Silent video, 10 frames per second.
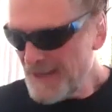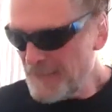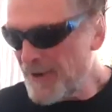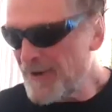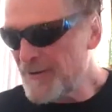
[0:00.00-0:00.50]

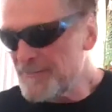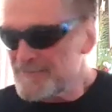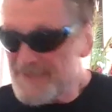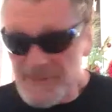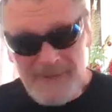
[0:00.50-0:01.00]
No,
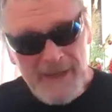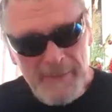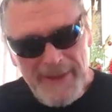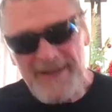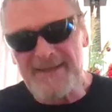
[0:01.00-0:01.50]
well, to my
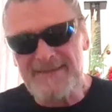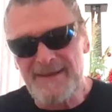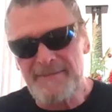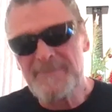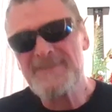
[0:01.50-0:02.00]
competitors,
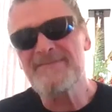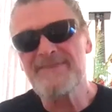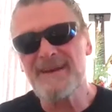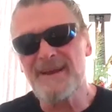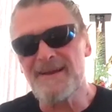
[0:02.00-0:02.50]
like
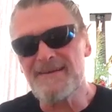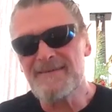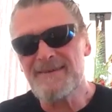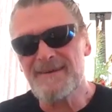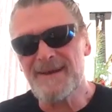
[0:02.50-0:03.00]
Mr.
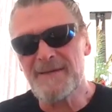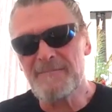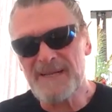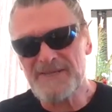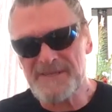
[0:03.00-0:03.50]

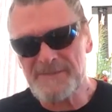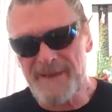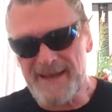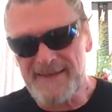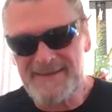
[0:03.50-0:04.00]
Vidalo, much
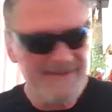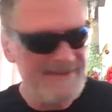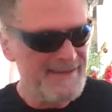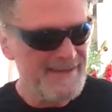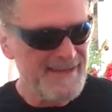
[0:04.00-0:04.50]
respect.
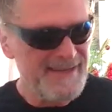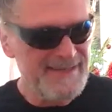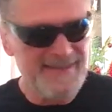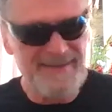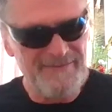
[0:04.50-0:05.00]

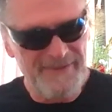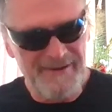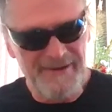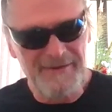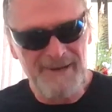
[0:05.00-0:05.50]
He's a
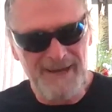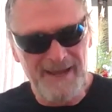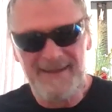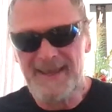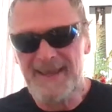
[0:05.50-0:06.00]
very good
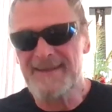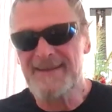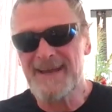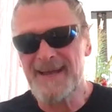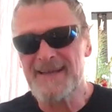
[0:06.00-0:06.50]
player,
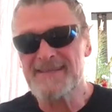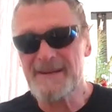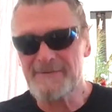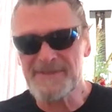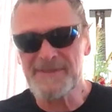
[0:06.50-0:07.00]
and
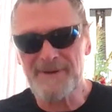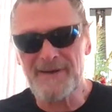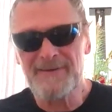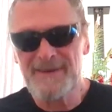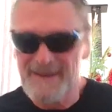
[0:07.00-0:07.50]
Sandwich as
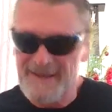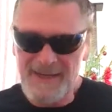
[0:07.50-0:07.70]
well.